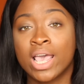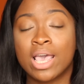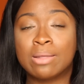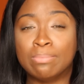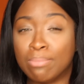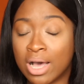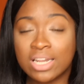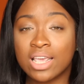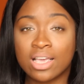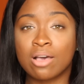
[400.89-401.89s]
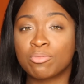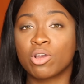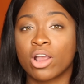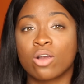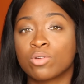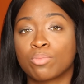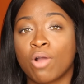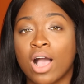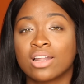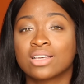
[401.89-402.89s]
And muddying up your hair with
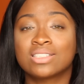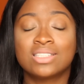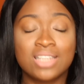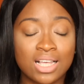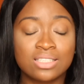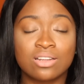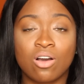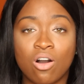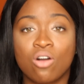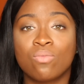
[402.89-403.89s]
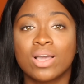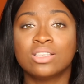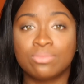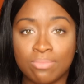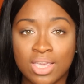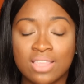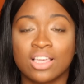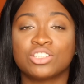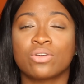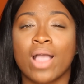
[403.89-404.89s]
products doesn't always mean
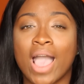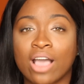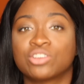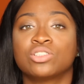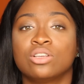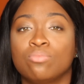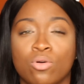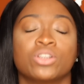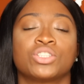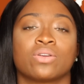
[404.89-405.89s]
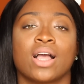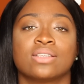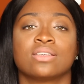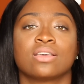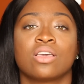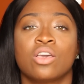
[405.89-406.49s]
that you're actually moisturizing.